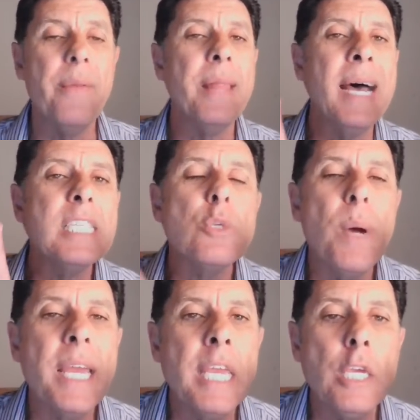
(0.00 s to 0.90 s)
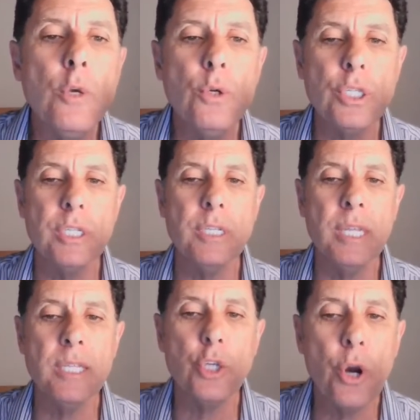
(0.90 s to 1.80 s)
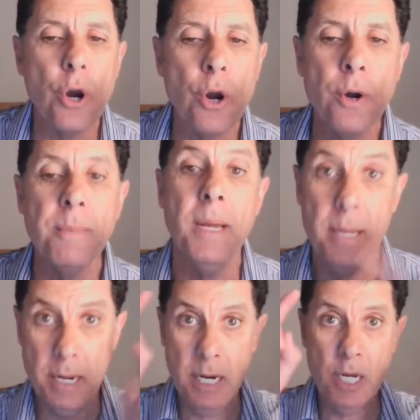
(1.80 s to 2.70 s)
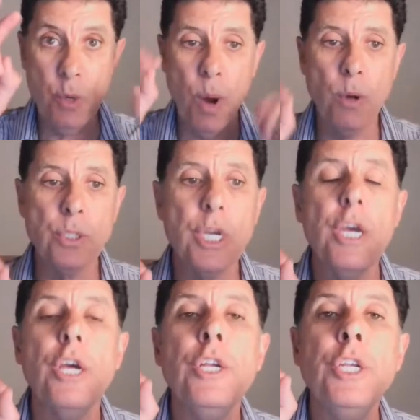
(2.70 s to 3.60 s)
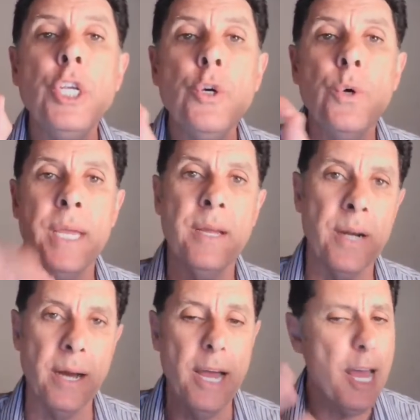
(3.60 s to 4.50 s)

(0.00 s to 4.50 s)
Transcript: That's why he used the term, in quote, new era.